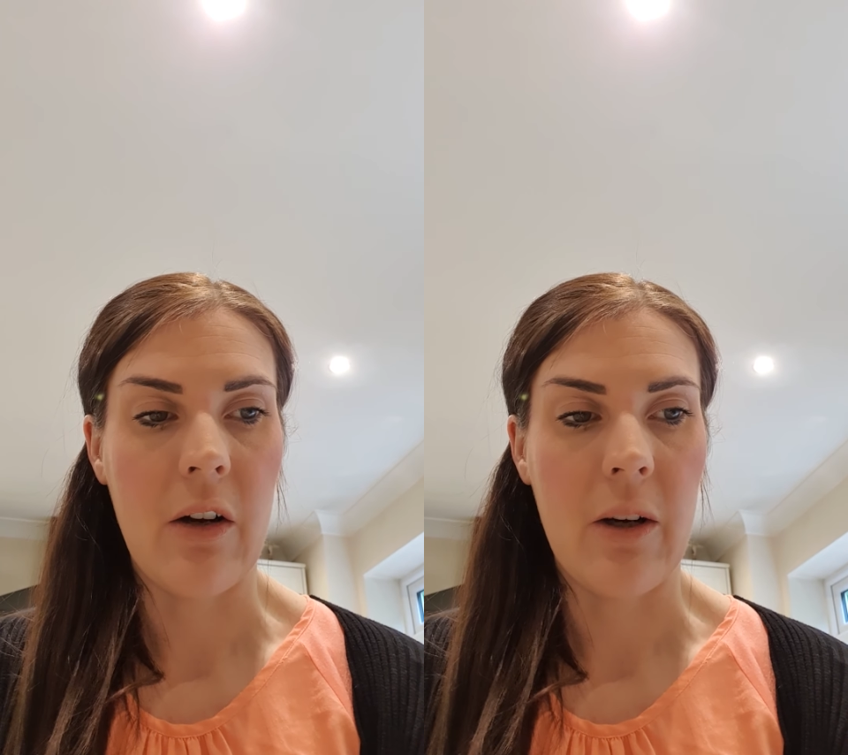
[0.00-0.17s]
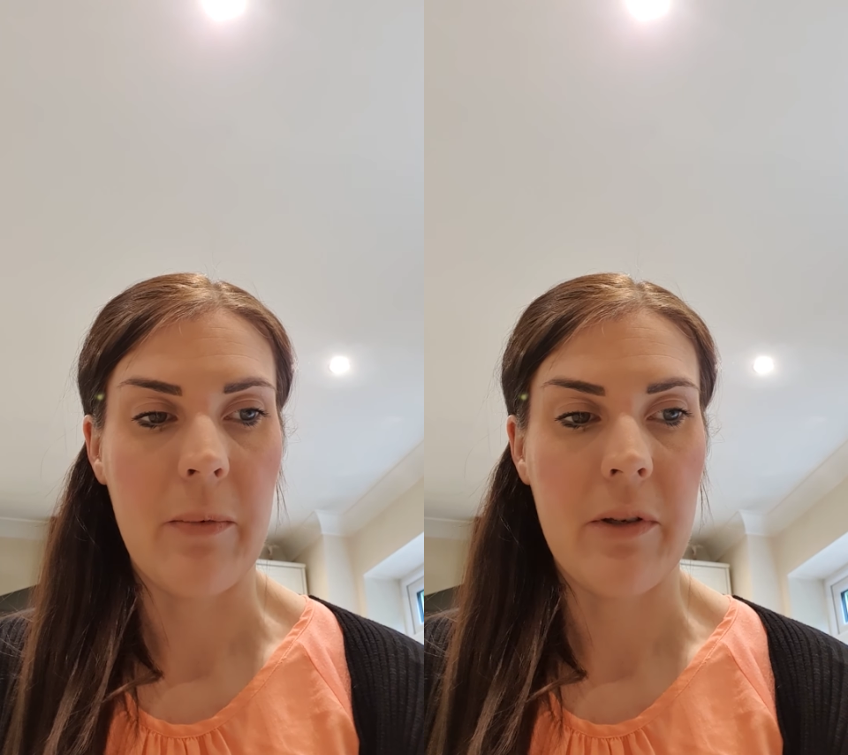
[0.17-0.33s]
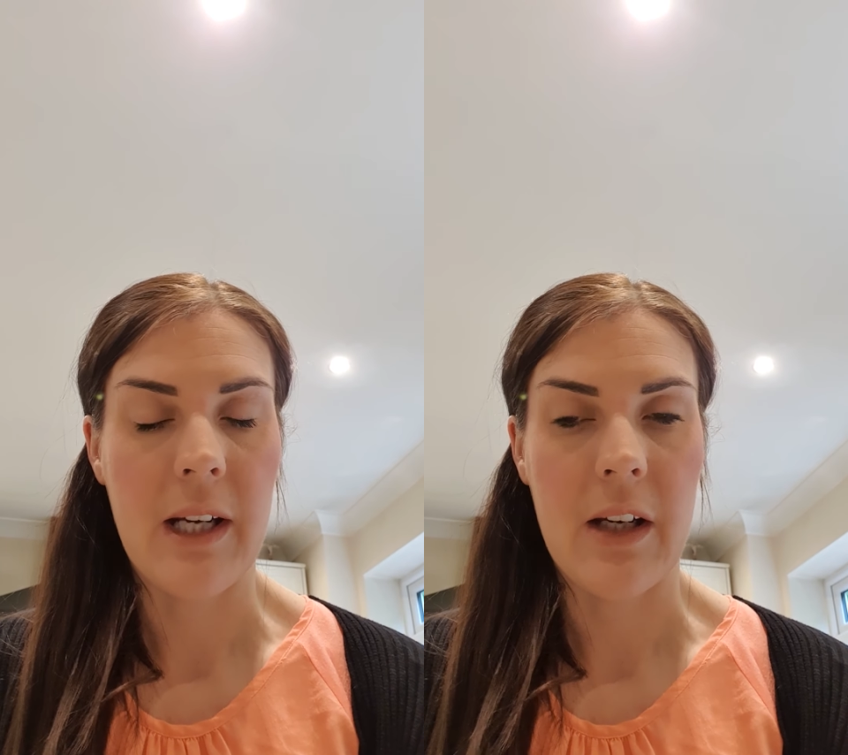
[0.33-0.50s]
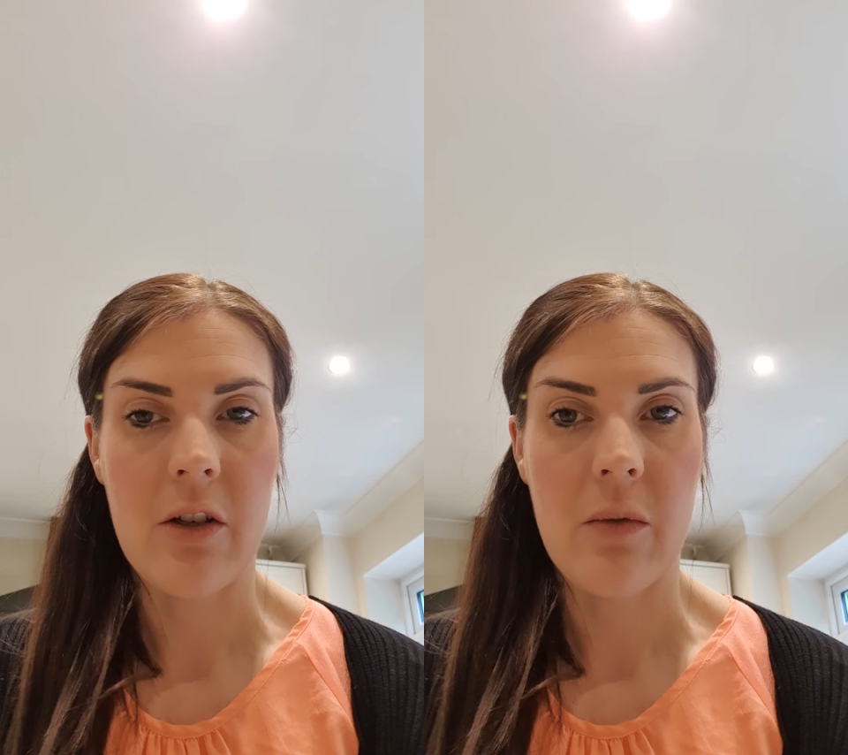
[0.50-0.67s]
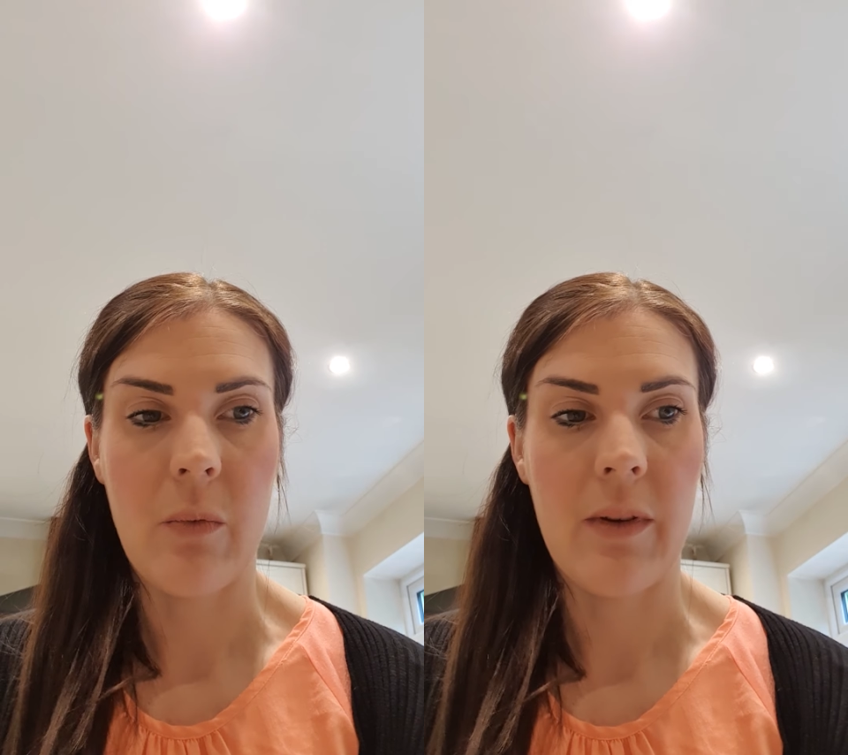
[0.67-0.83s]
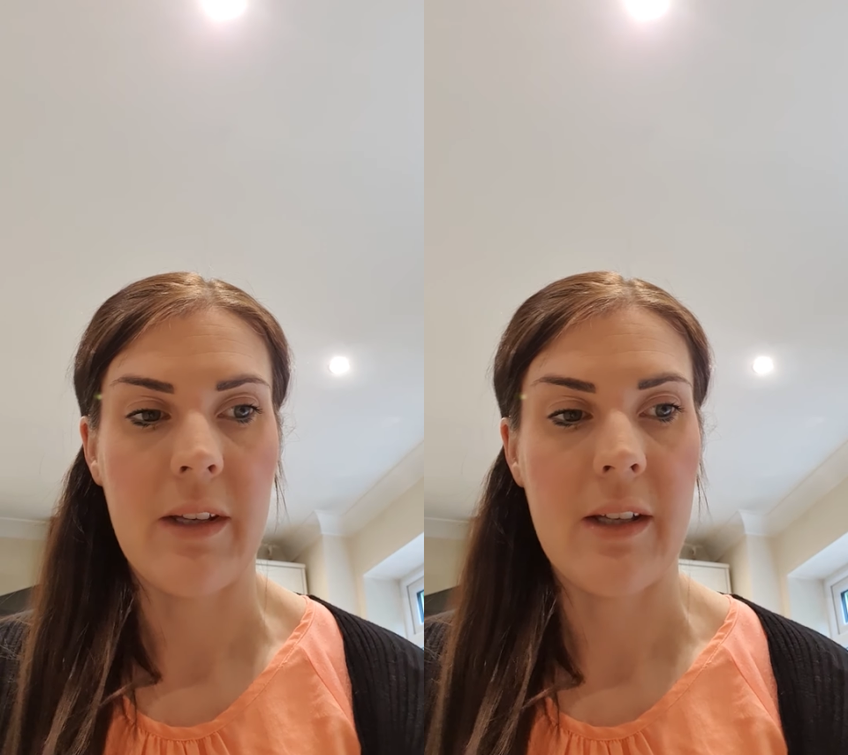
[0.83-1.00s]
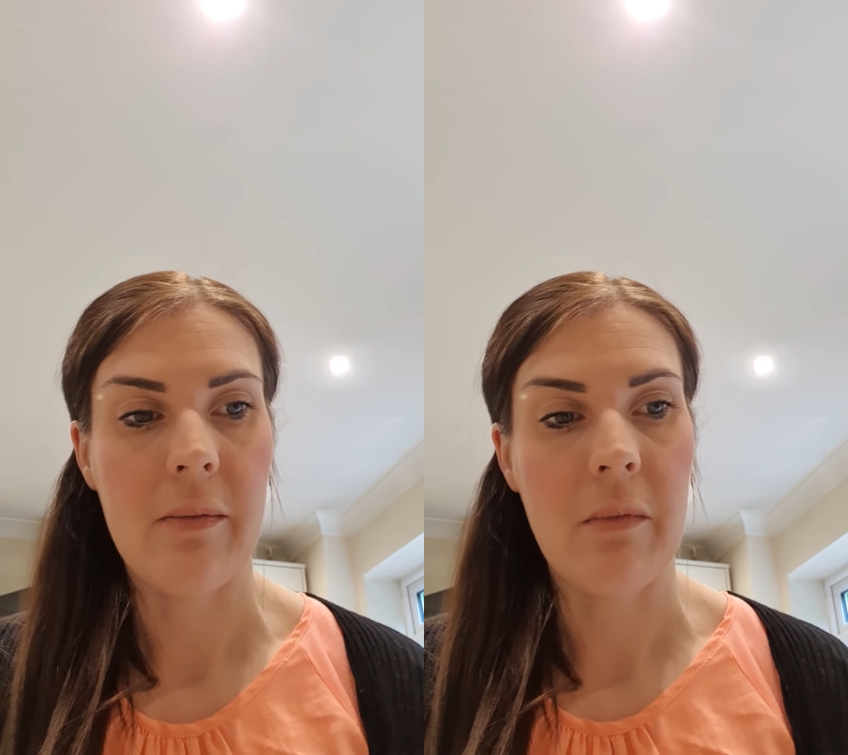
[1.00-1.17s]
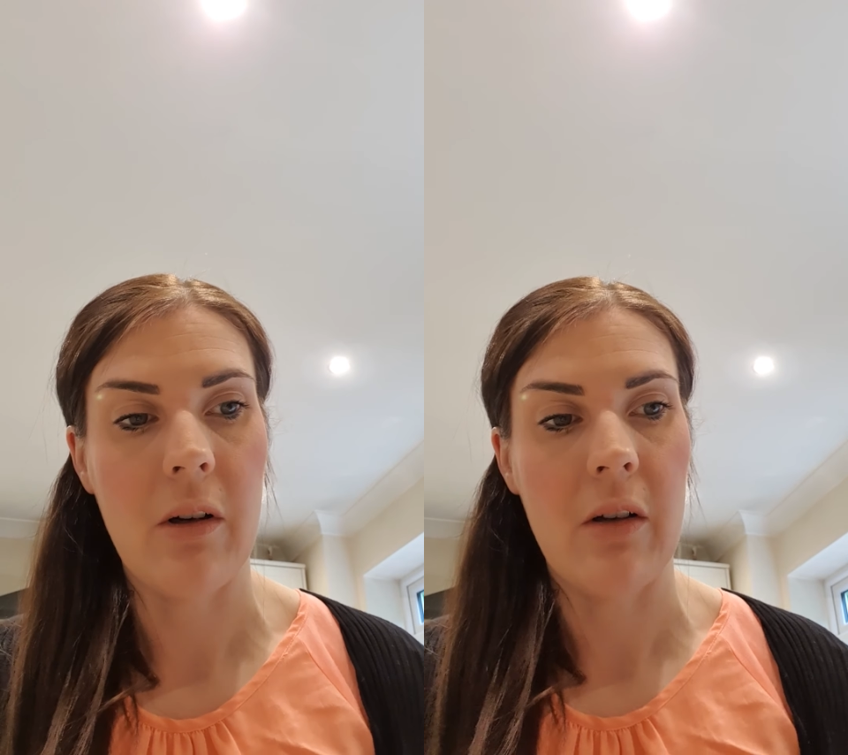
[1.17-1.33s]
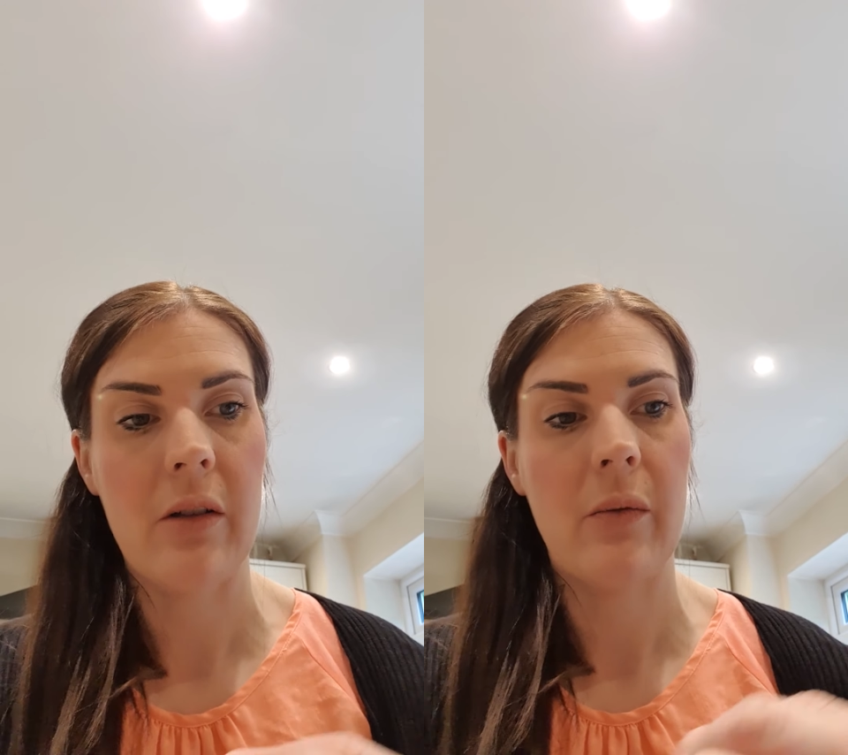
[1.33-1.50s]
eye protection with this
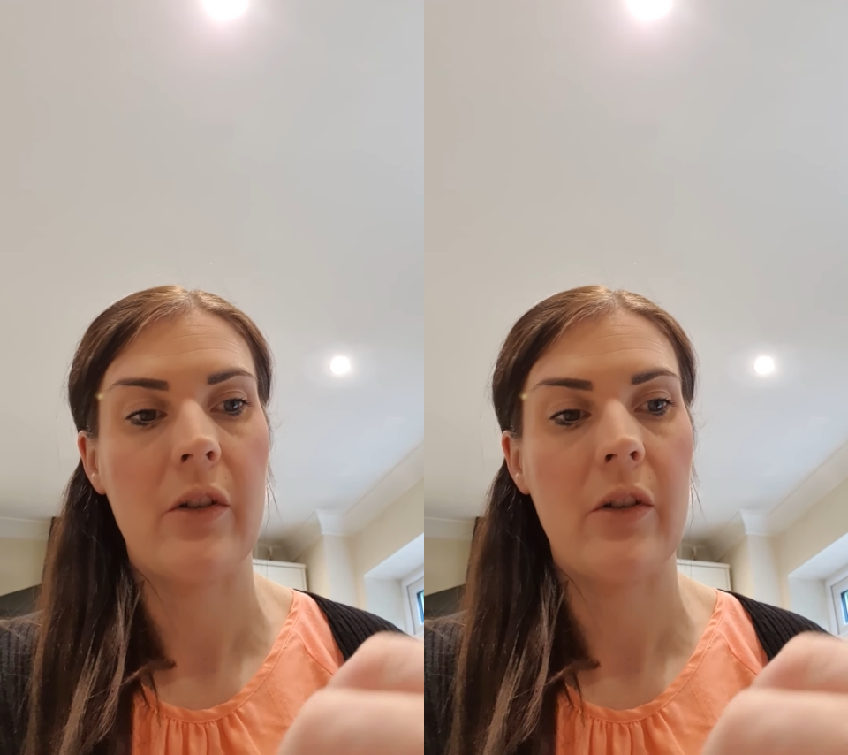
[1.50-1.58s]
mask,